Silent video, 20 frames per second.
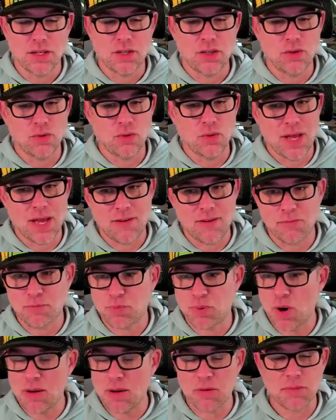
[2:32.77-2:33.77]
You
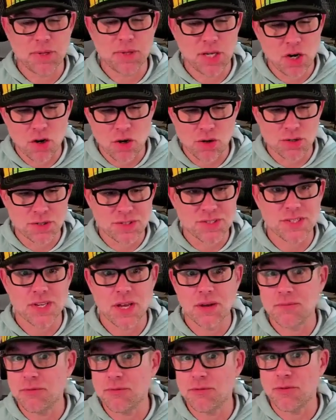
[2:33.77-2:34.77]
have probably heard
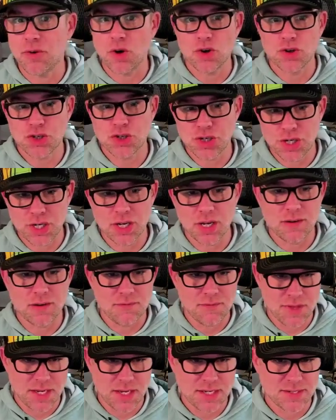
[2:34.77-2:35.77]
some version
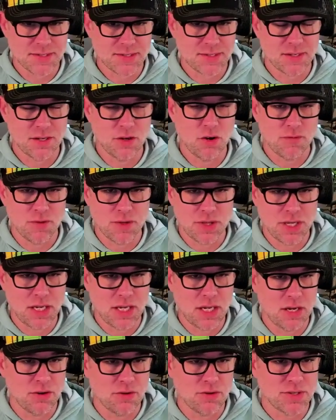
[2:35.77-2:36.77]
of this over the
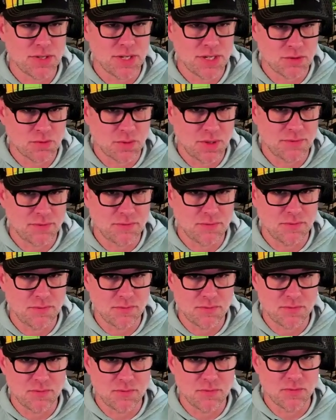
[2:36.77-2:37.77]
years as we've
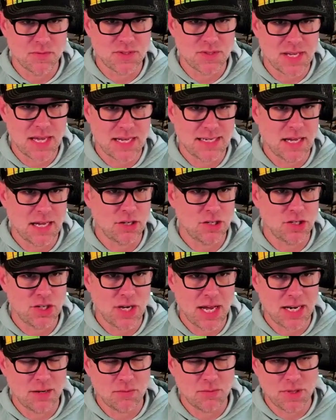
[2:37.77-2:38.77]
sat down and
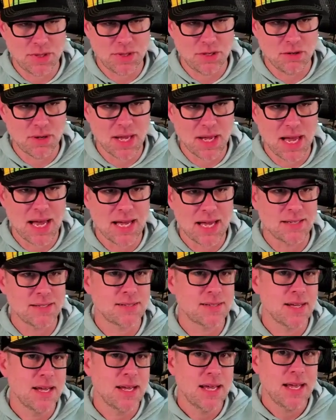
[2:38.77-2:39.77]
chatted with you
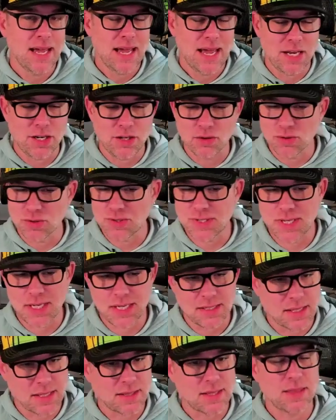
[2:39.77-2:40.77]
guys, and you'll
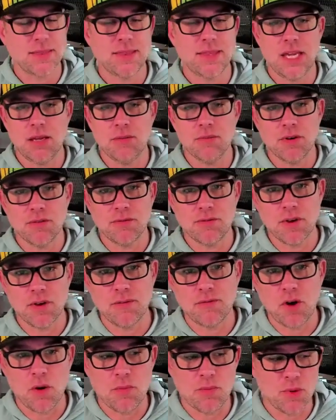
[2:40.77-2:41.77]
see that the theme
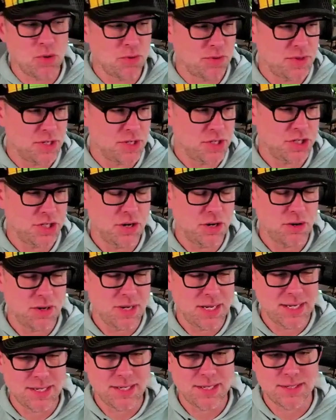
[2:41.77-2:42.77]
of our booth this year
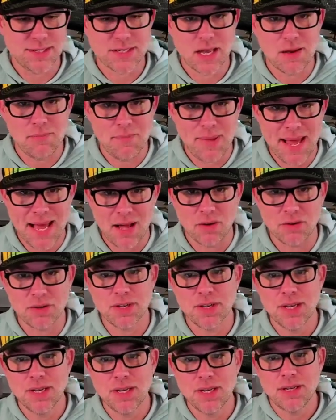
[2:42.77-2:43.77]
is
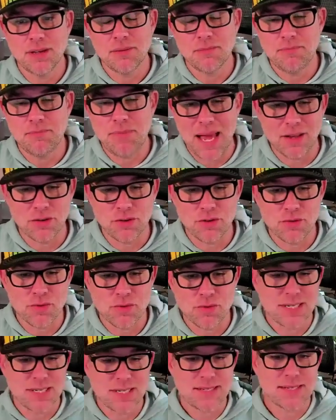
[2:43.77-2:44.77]
about
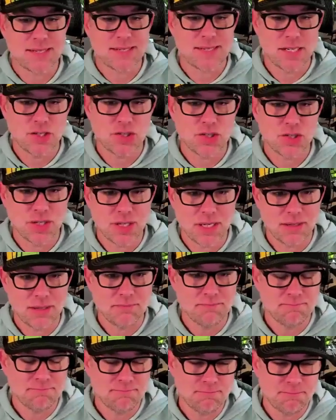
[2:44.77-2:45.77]
boundaries
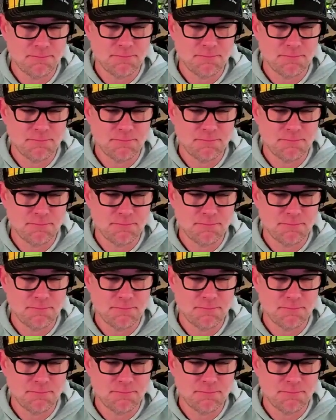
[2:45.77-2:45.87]
essentially